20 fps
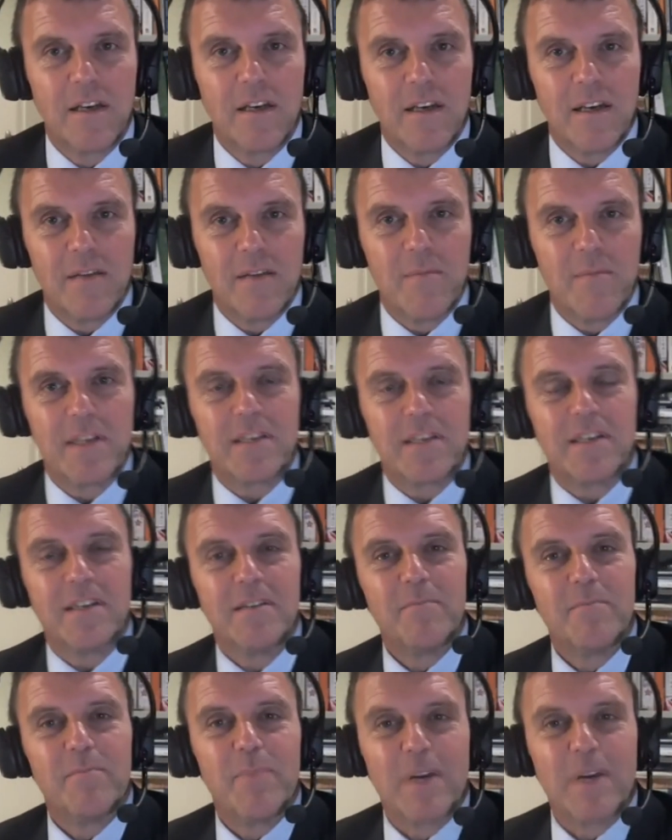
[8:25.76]

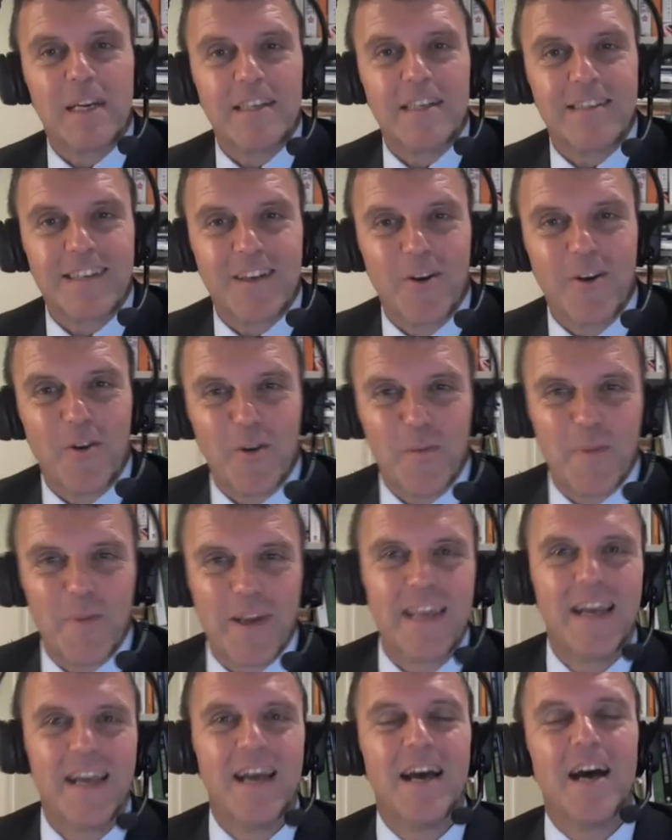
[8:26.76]
emitter, biggest
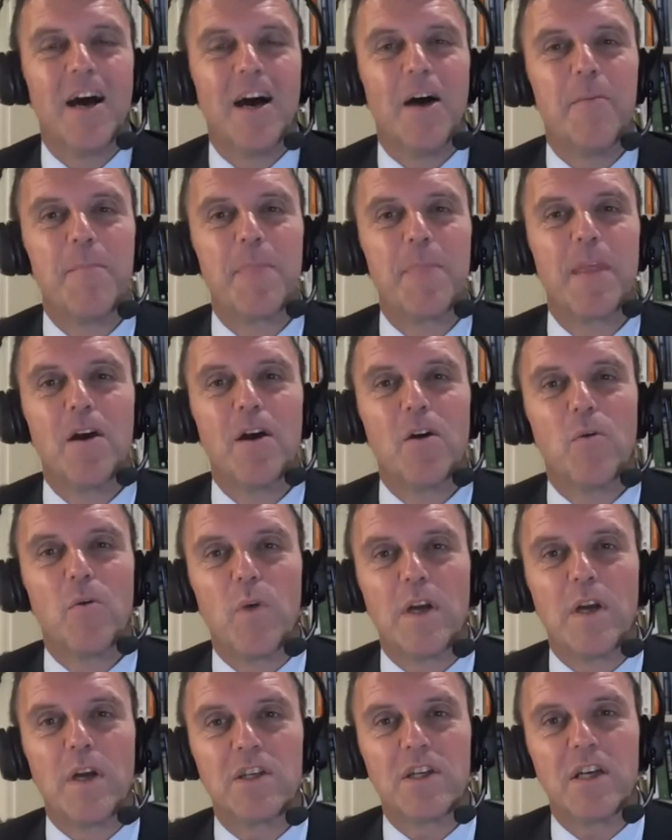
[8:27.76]
economy,
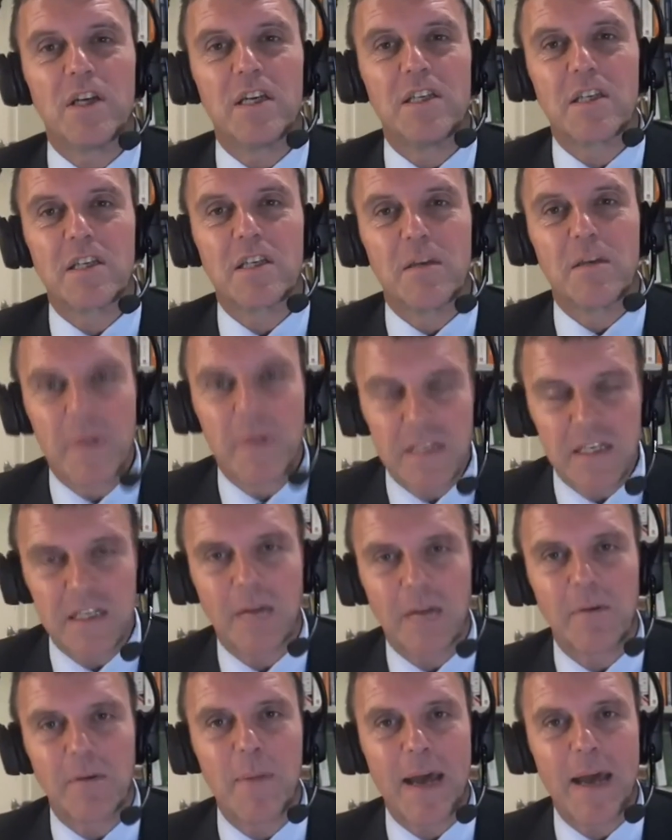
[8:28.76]
which is committed to
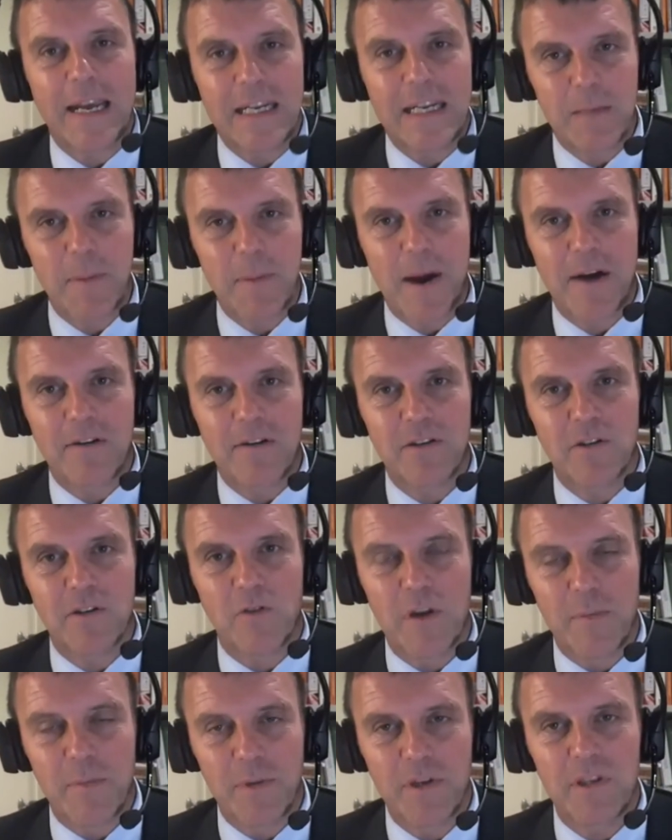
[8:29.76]
coming back in the Paris
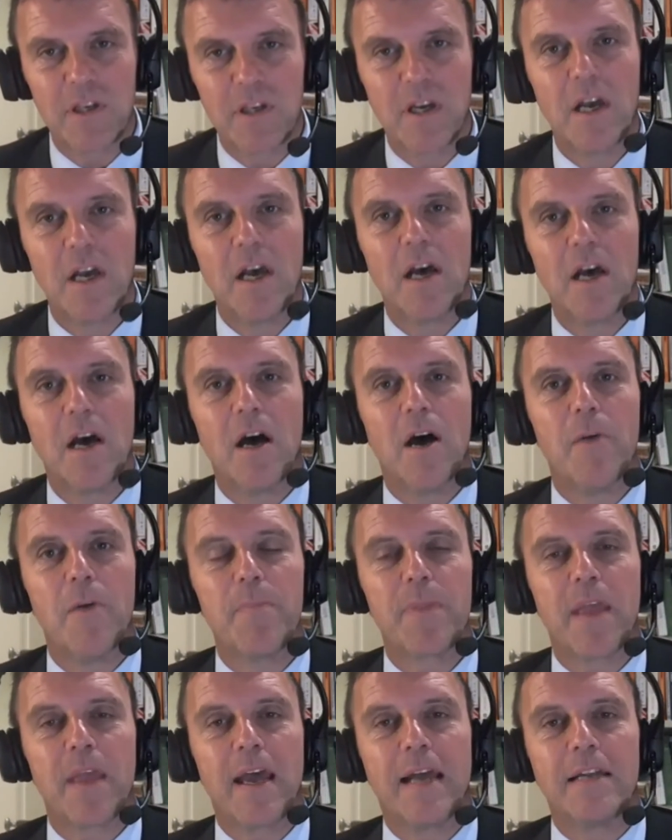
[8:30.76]
Agreement
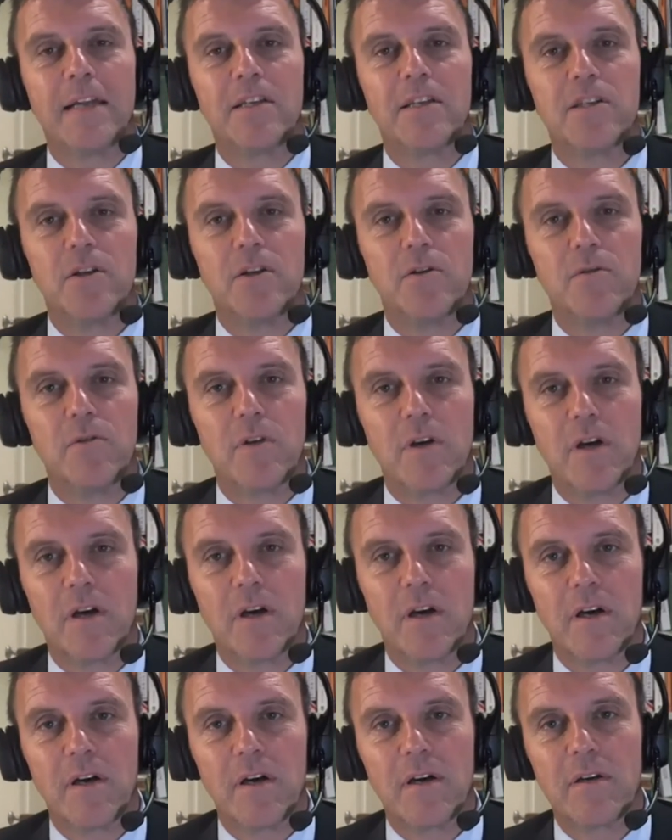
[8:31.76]
and to
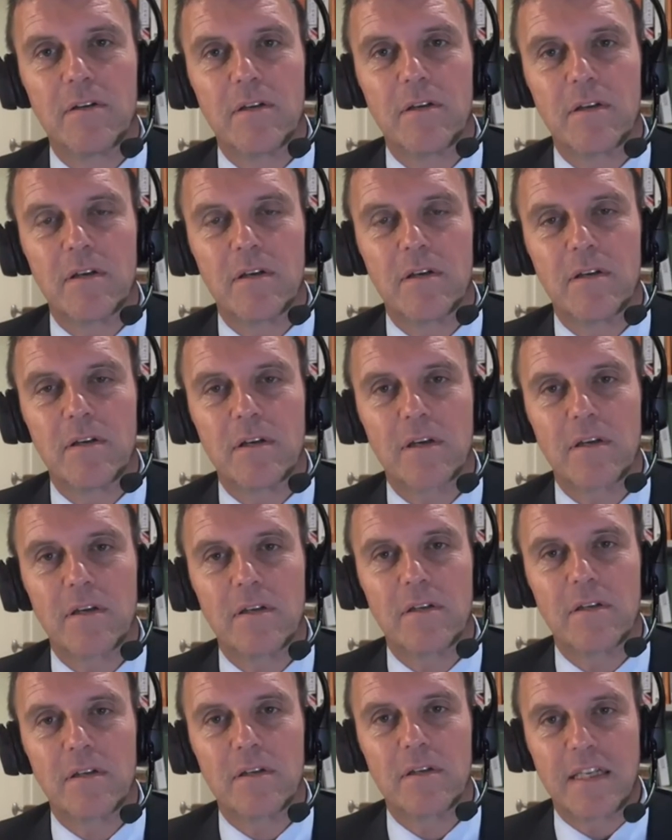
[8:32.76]

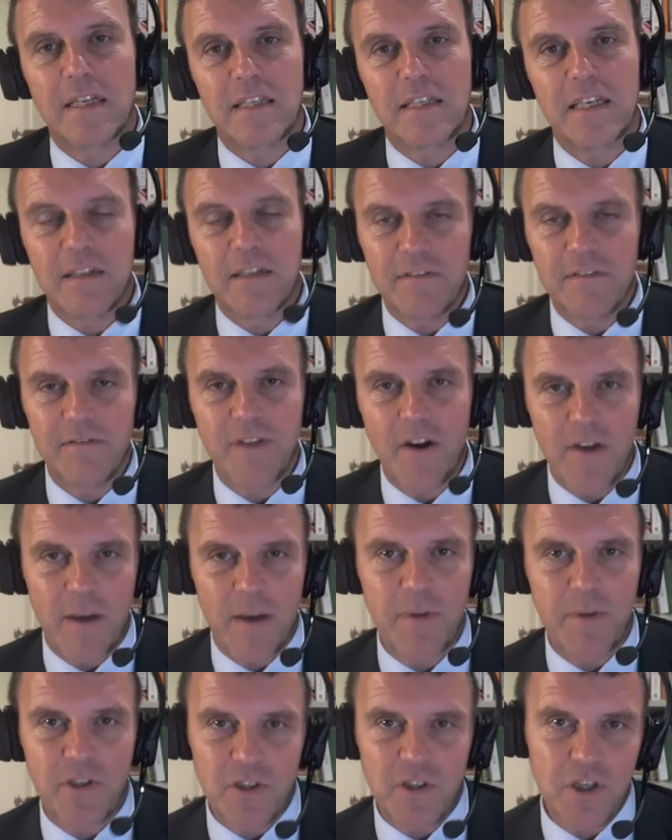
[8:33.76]
setting very
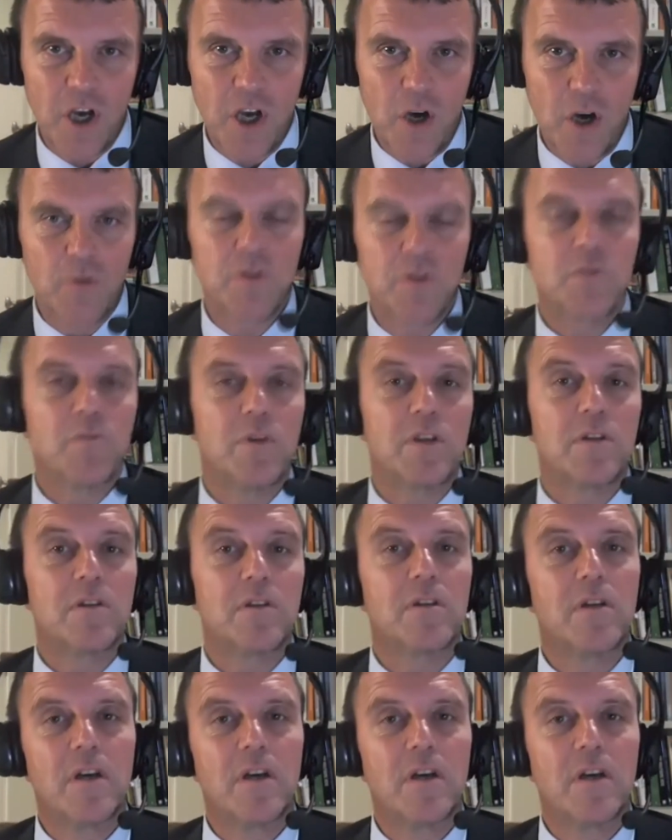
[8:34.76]
ambitious goals, which